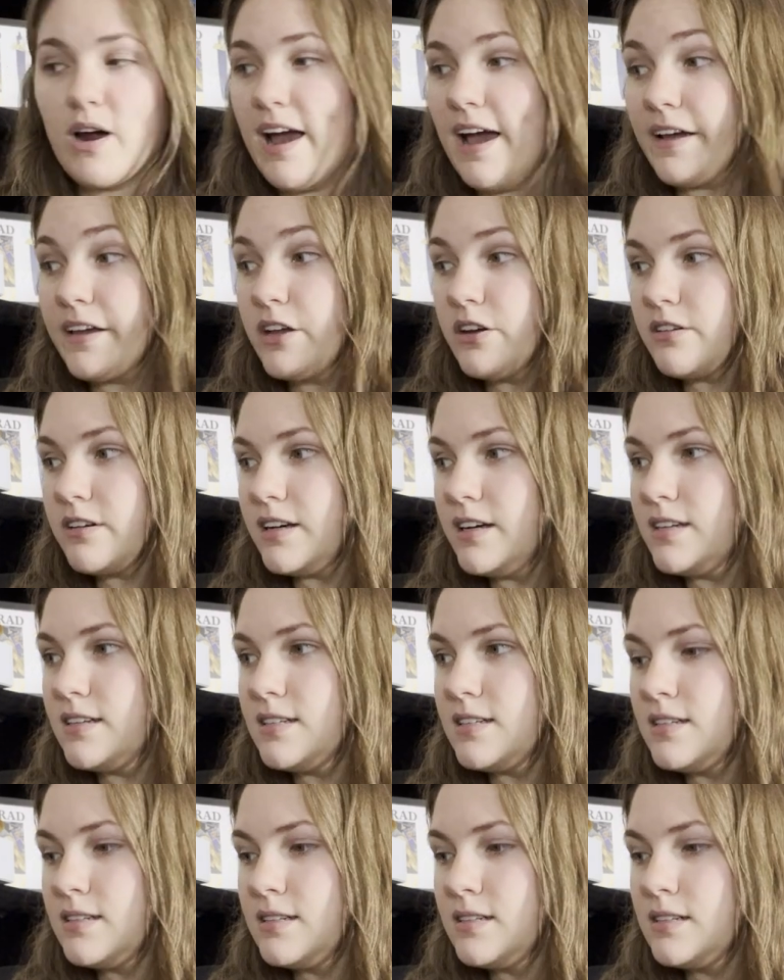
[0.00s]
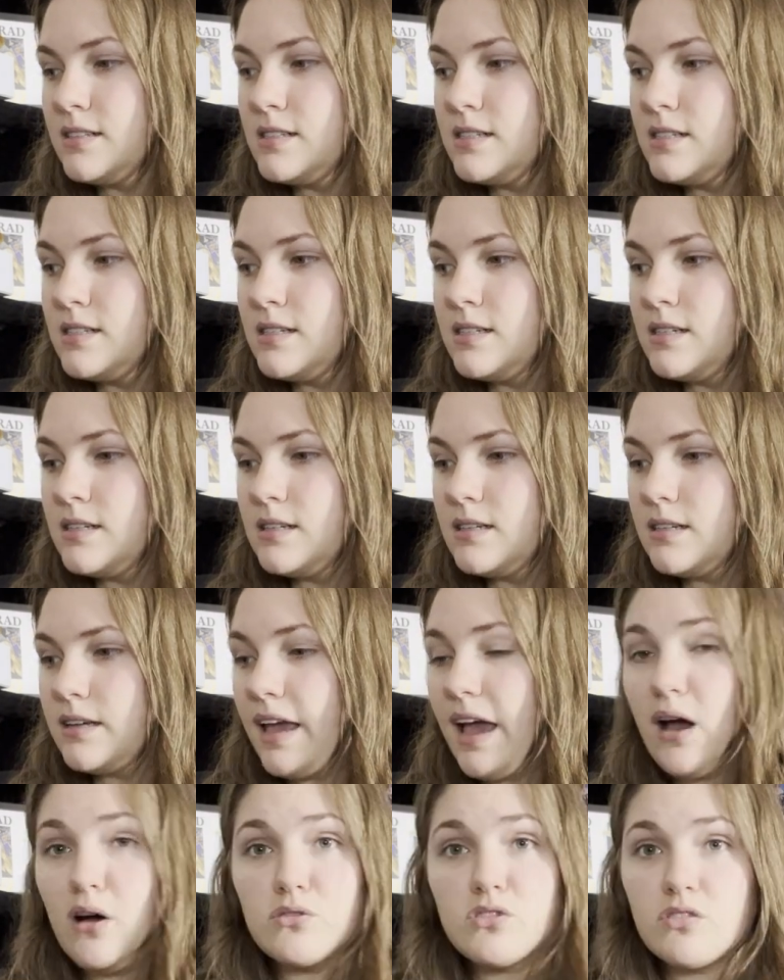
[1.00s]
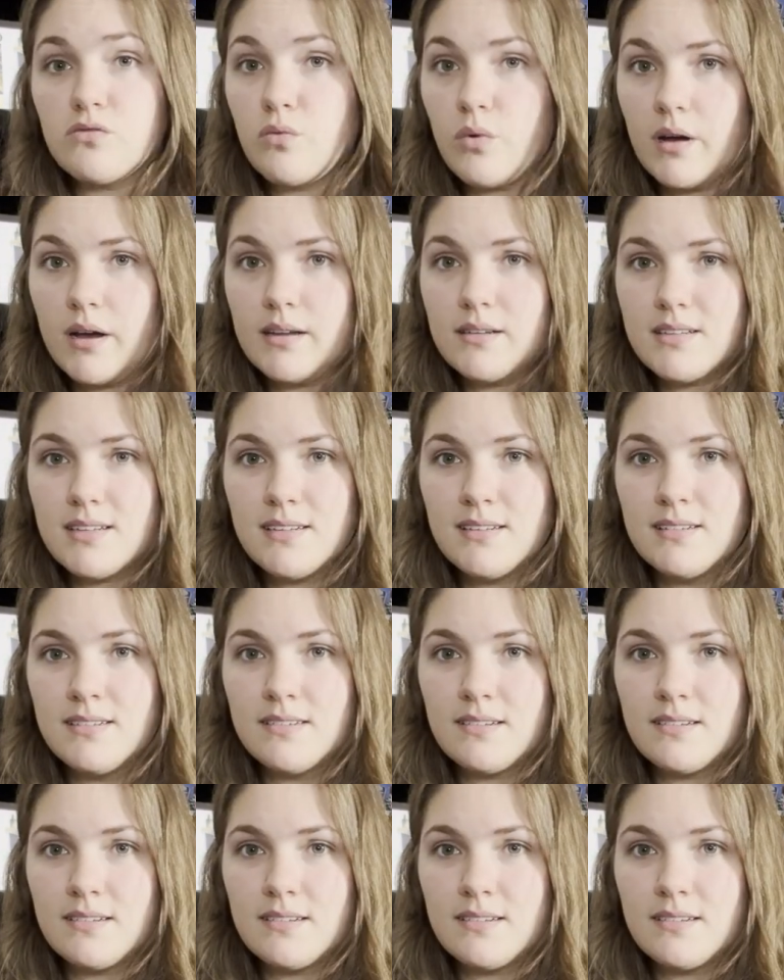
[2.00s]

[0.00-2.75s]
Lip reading: accurate count of what